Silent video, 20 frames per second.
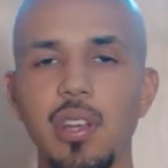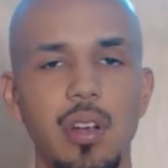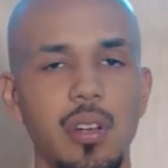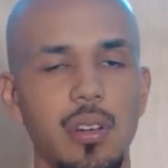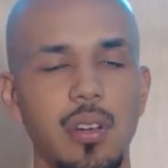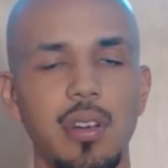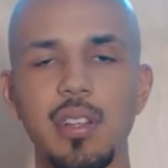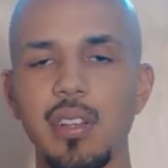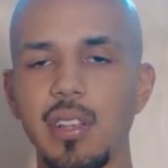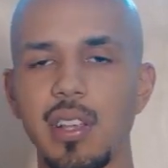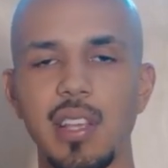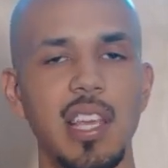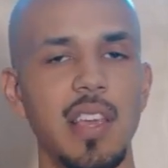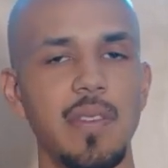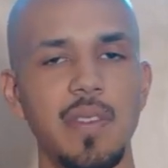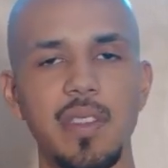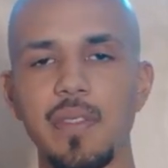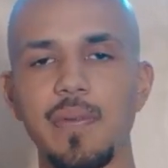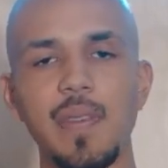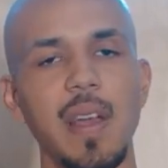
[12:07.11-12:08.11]
aren't going to
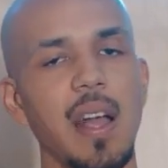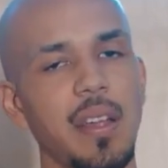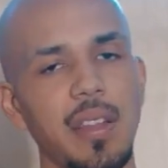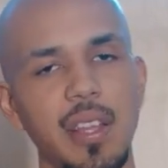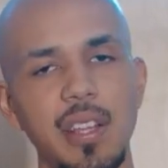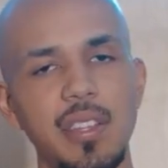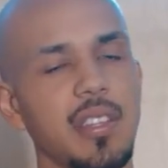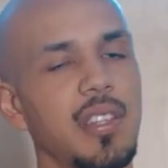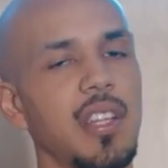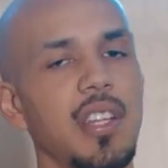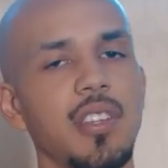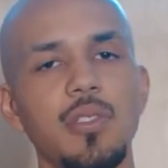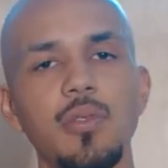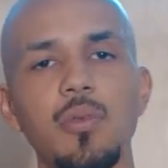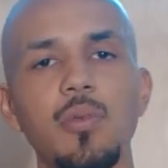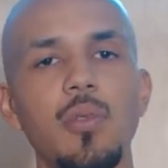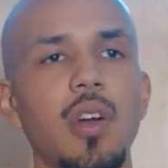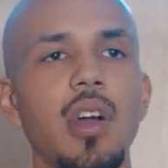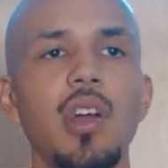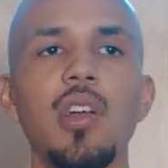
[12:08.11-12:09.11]
give it the validation that you
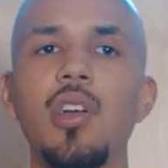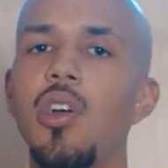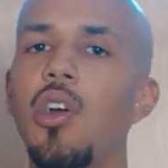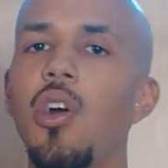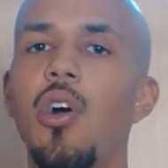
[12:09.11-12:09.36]
want,